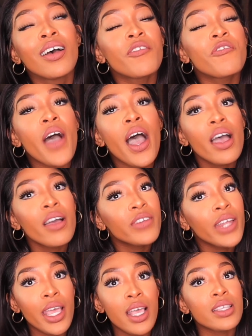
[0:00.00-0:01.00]
5
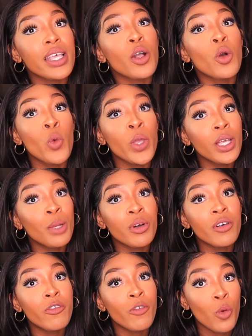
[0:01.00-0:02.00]
days, like a week
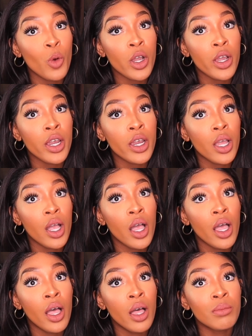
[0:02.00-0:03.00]
before
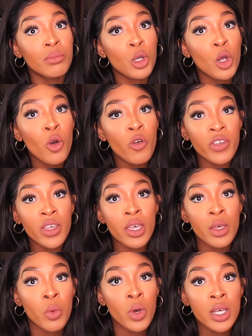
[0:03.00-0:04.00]

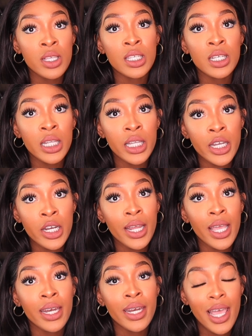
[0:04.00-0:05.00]
COVID was declared
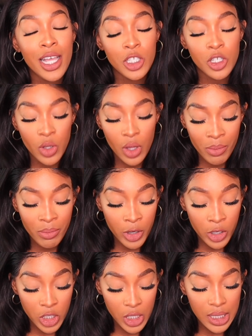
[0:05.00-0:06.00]
a national
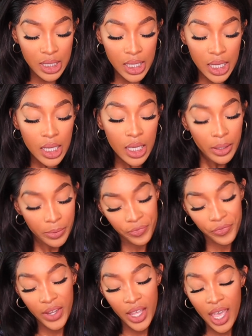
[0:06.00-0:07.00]
emergency.
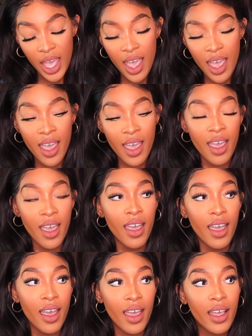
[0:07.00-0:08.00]

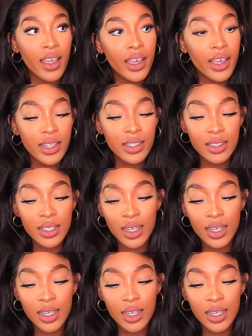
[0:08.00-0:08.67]
And